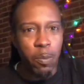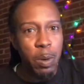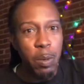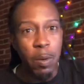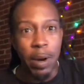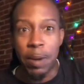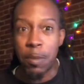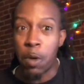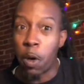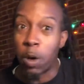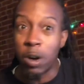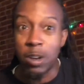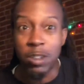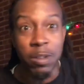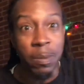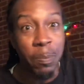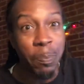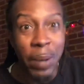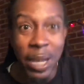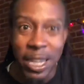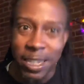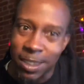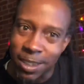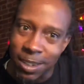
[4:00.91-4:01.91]
We went and ordered some
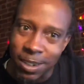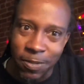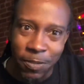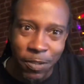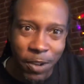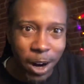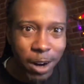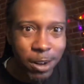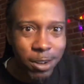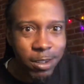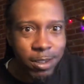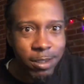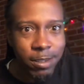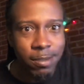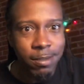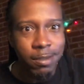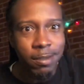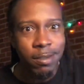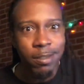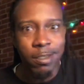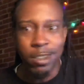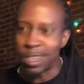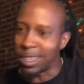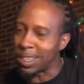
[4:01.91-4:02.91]
pizza first.
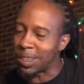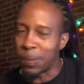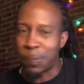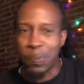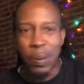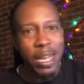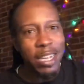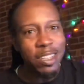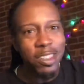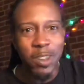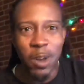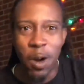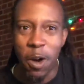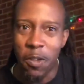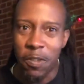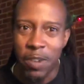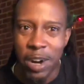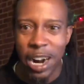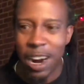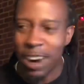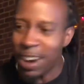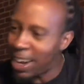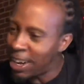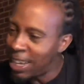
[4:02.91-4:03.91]
Took some pizza over
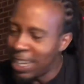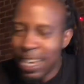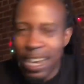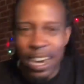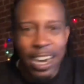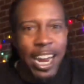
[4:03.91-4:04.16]
there,